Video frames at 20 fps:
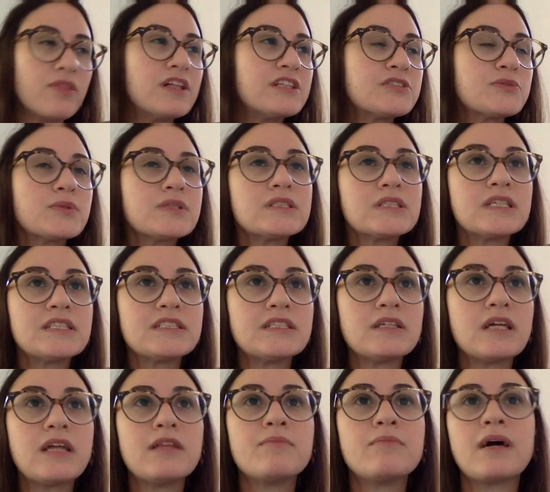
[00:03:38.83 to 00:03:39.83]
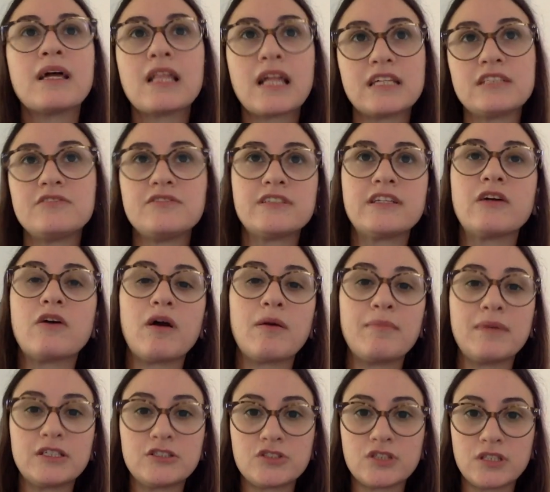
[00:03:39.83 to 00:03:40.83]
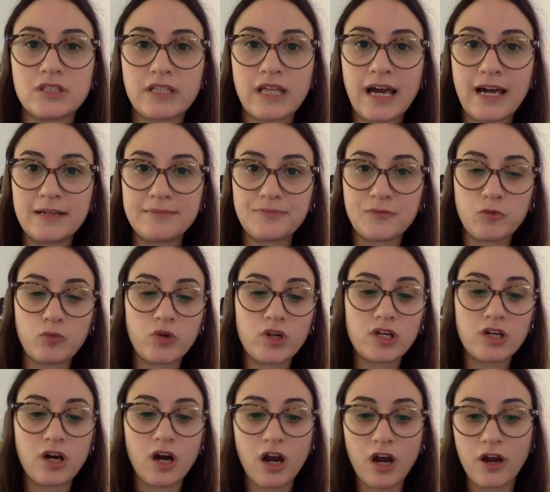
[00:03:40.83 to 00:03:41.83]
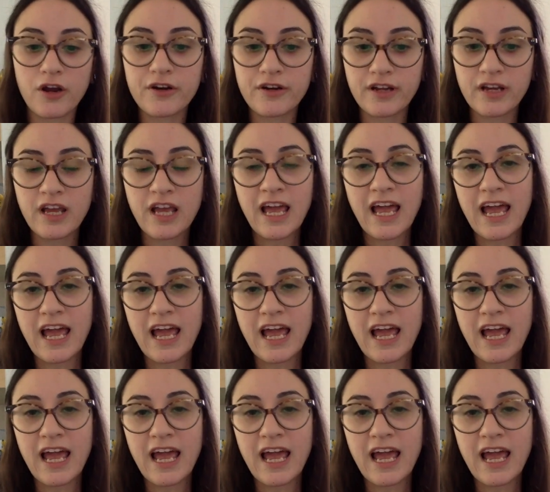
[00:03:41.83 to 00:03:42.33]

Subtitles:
This one doesn't, in my last video I mentioned that regard